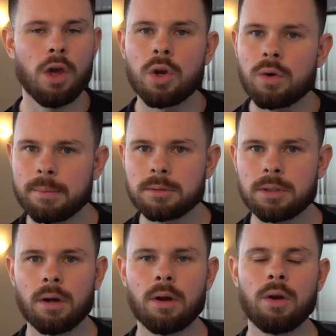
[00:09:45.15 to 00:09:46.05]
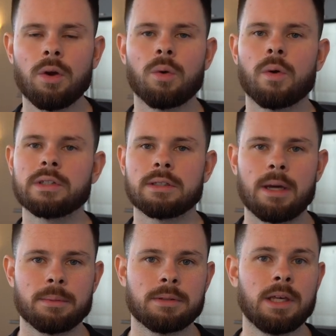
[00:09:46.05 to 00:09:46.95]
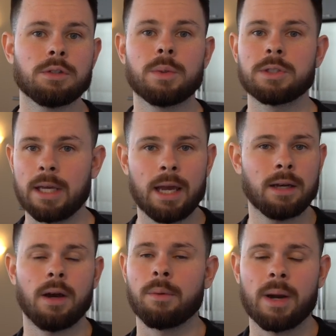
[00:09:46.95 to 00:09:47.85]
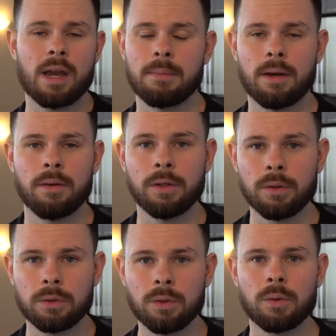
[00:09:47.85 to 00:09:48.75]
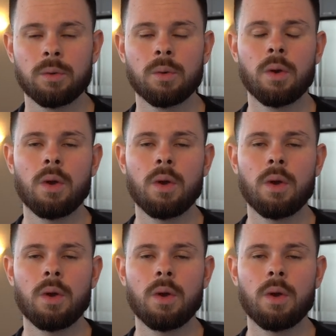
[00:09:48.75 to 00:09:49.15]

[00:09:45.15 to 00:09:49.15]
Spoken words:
crypto or all those other types of things, which again, I recommend that you do.